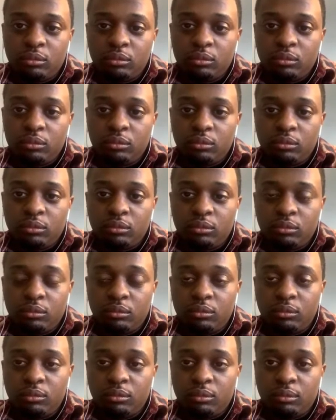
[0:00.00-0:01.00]

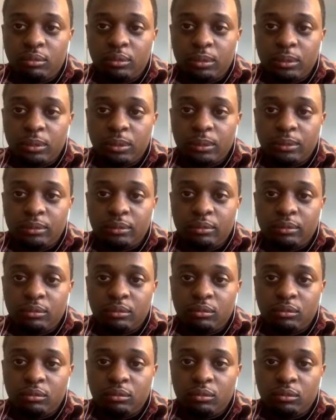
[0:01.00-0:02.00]

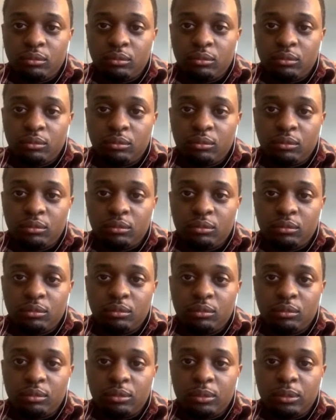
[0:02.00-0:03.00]

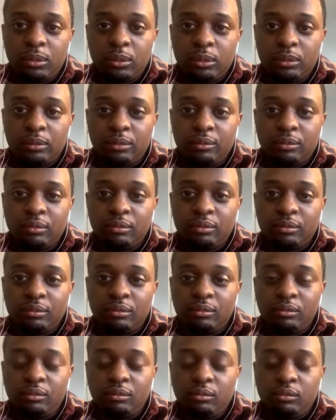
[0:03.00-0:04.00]

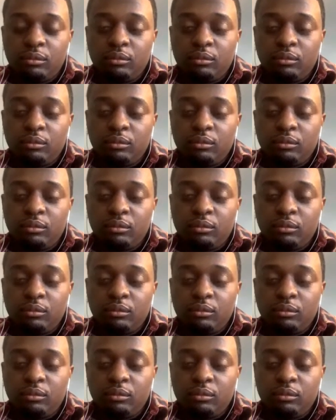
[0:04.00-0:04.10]
No words are spoken by the person on screen.